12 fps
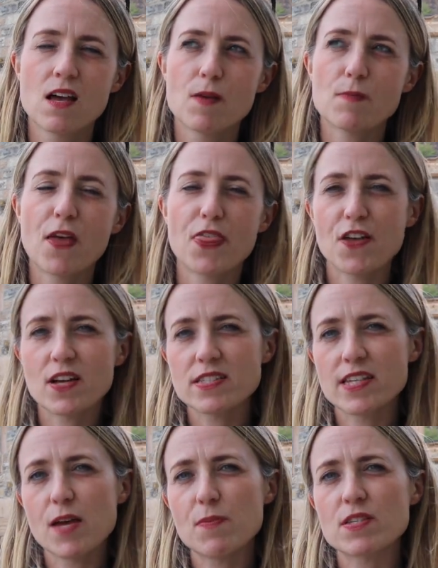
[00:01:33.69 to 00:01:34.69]
My third
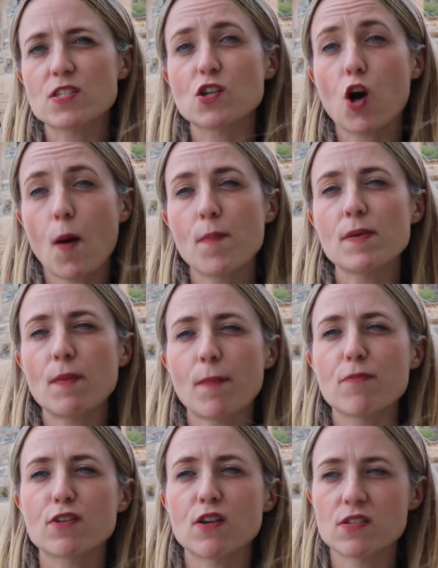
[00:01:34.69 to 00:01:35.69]
tip is to copy my
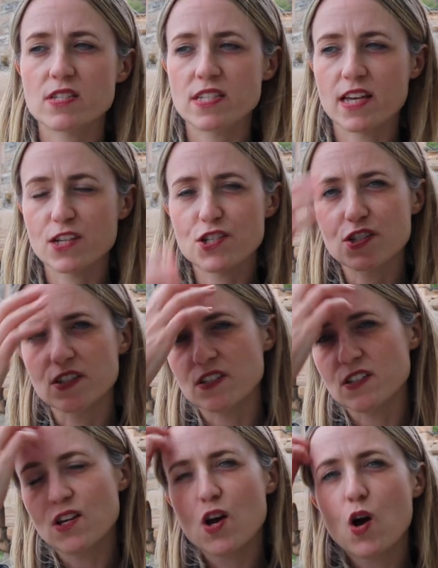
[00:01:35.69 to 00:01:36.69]
pronunciation.
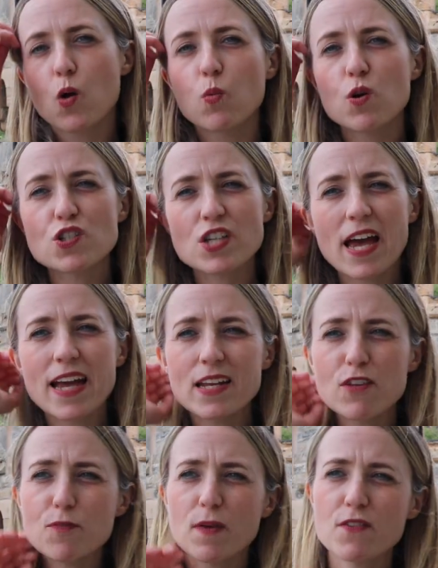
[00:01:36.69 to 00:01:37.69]
Watch any
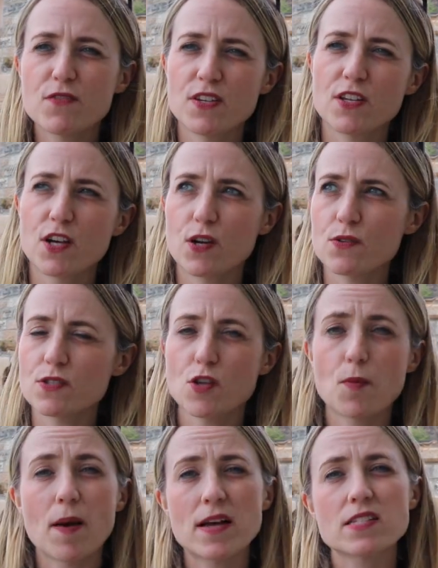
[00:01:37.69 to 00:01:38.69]
of my videos, no
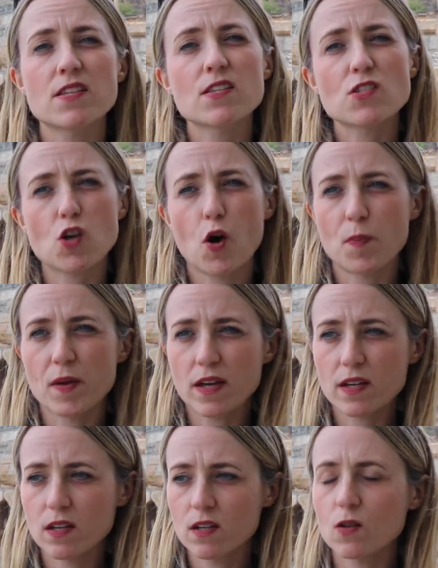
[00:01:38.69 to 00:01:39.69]
matter the
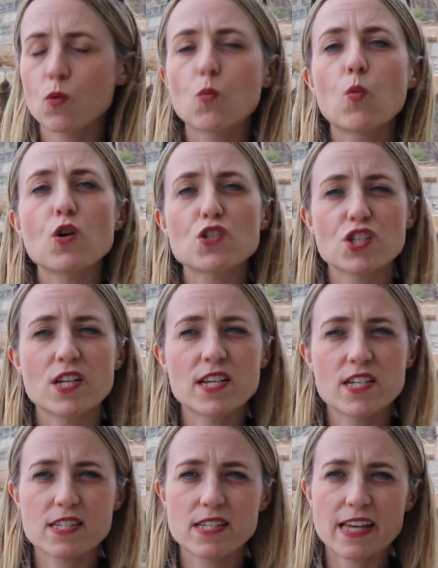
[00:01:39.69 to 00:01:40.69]
topic. Watch and
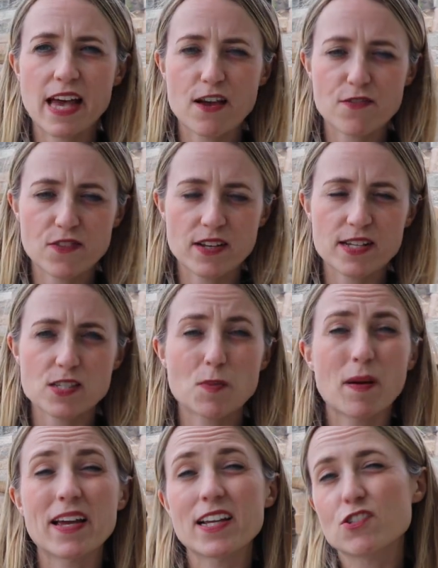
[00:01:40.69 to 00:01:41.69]
listen carefully to
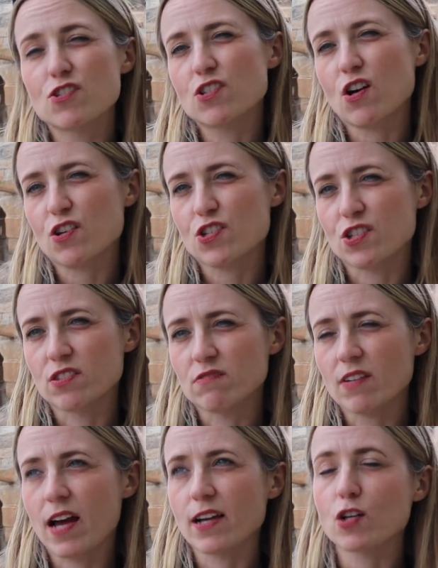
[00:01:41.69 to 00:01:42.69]
my introduction
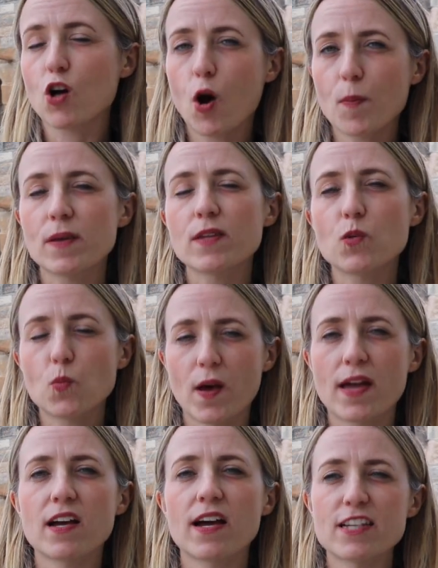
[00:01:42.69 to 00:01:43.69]
and copy the
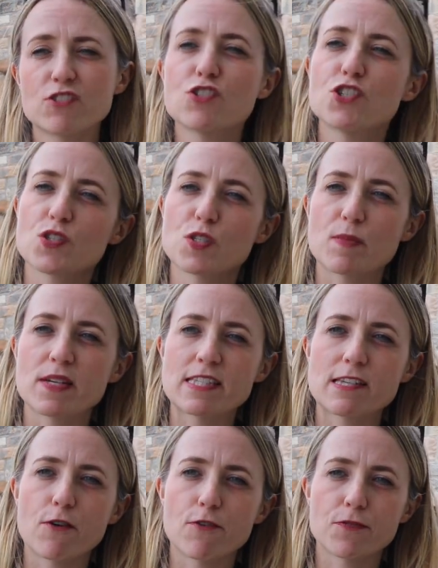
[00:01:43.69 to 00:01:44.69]
way I introduce
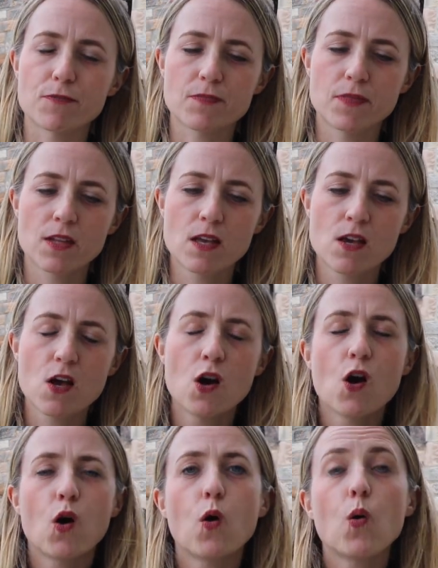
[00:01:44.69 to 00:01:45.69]
myself.
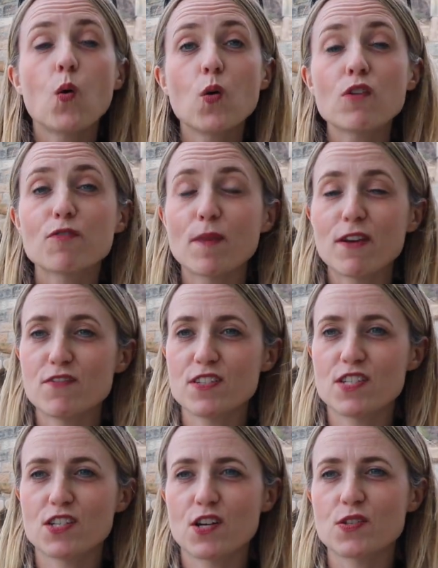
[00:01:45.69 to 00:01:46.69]
All of my
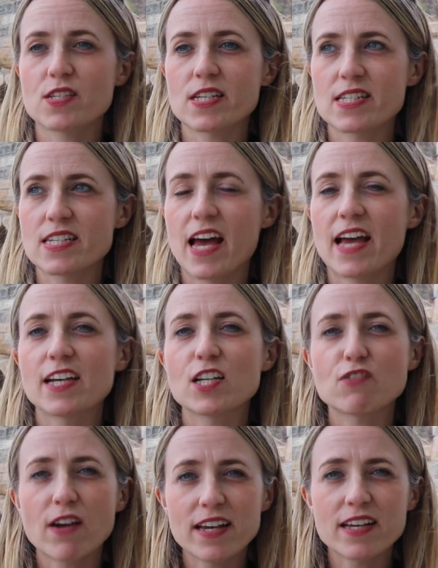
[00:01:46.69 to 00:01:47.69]
videos contain
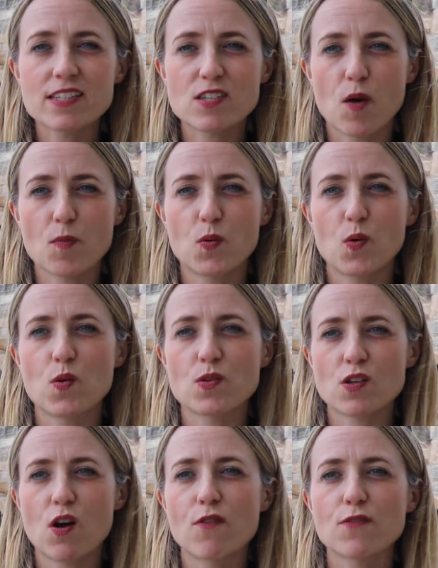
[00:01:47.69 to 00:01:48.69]
great examples
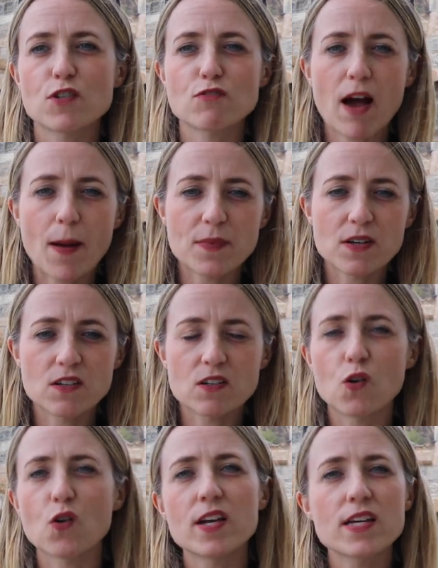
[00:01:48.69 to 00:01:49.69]
of grammar
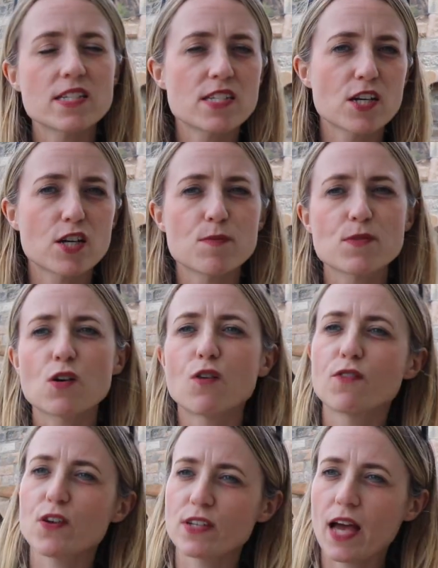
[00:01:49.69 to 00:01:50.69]
or idioms or
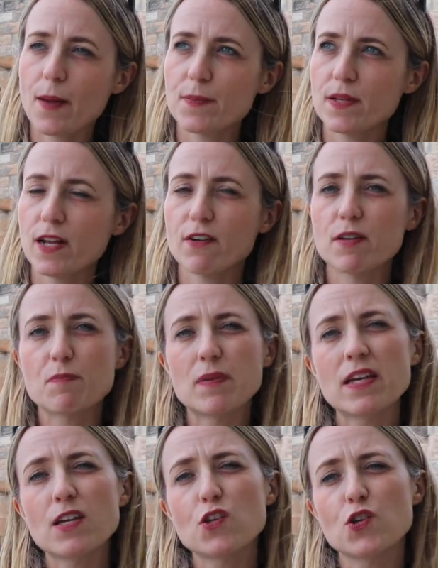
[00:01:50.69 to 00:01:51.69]
vocabulary
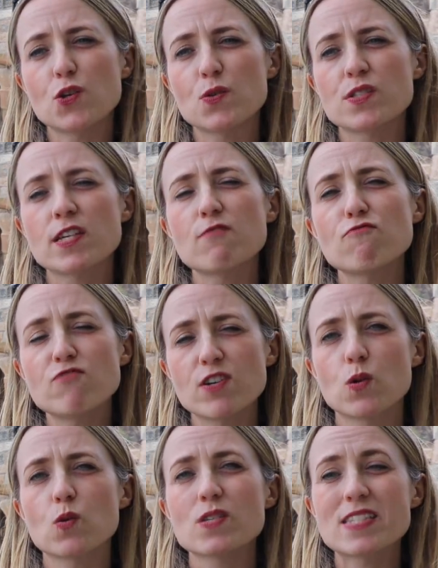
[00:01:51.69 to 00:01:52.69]
being used in
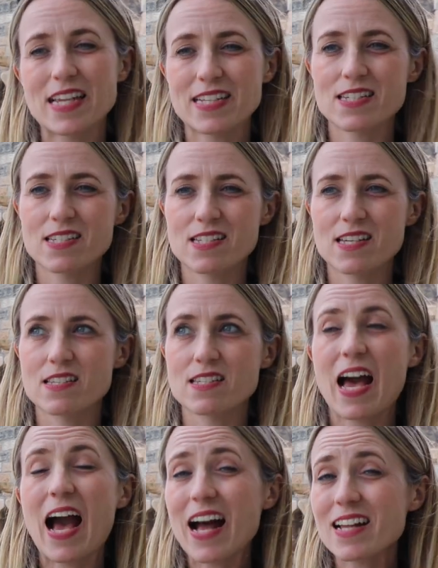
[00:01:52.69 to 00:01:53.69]
real sentences
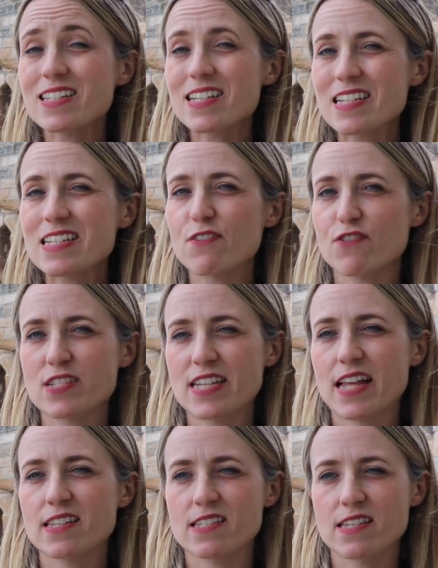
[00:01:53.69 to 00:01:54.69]
and in different
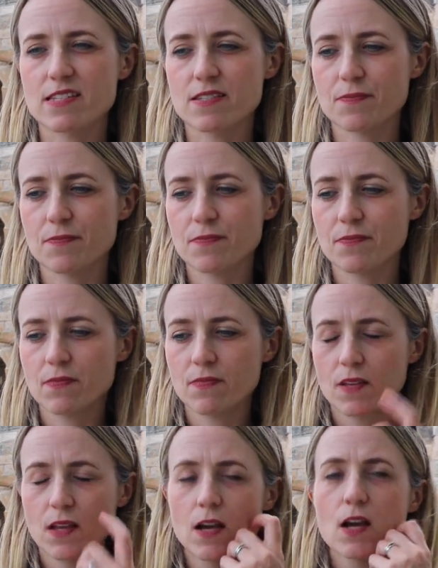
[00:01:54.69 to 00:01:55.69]
tenses.
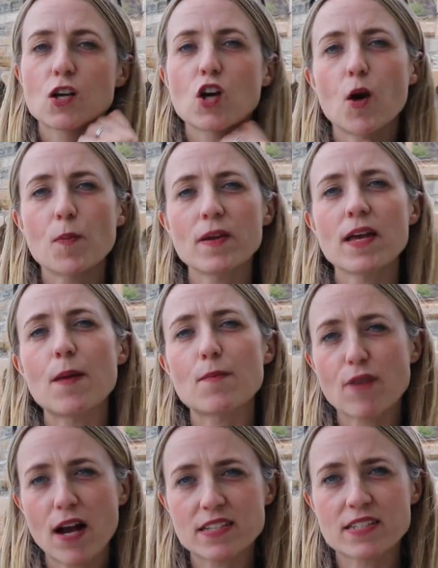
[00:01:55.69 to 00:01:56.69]
Copy and
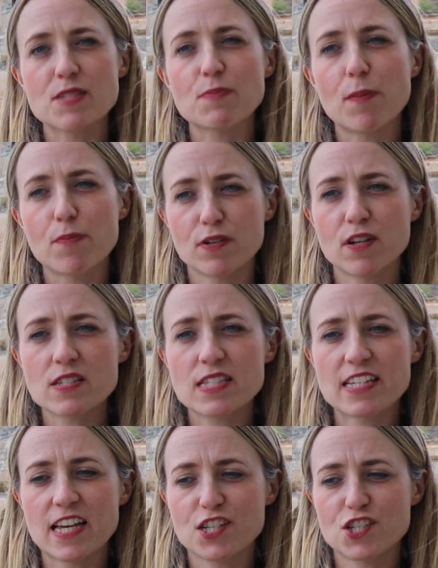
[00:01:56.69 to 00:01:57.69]
practice my
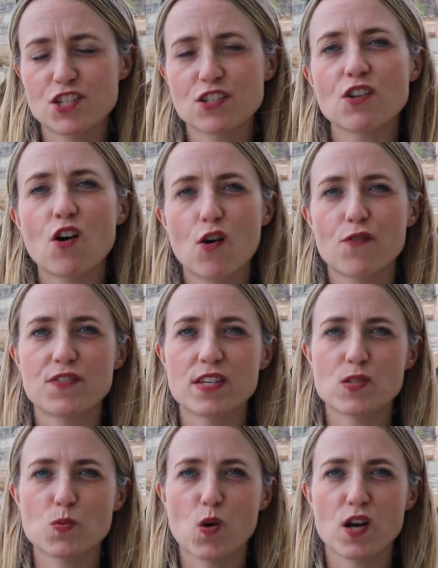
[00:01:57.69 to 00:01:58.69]
pronunciation of
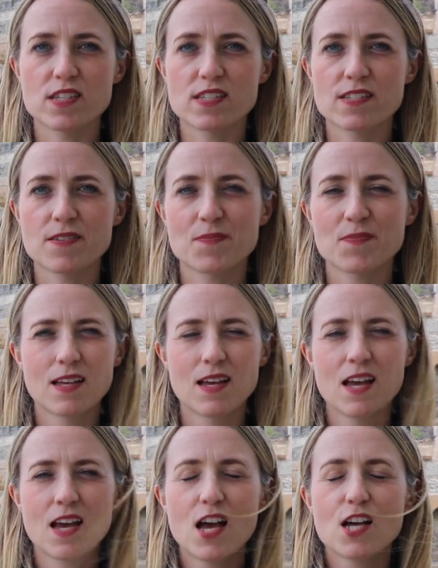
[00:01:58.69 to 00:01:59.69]
these words.
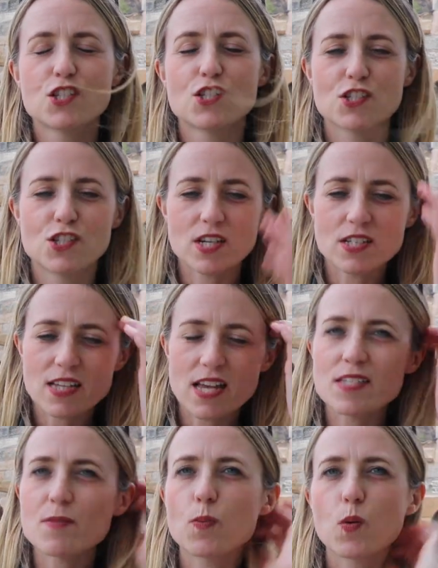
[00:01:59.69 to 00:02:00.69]
Just
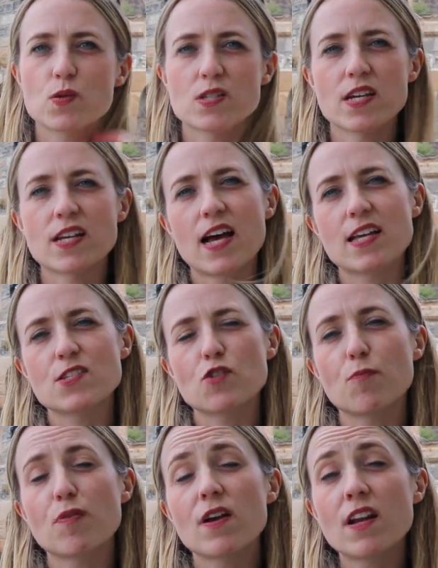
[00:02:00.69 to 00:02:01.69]
as important as your
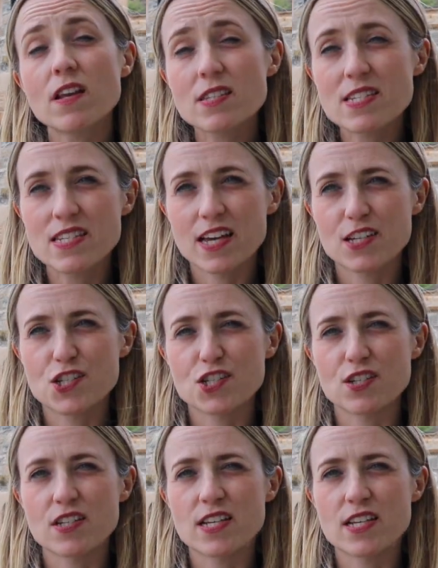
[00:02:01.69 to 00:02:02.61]
pronunciation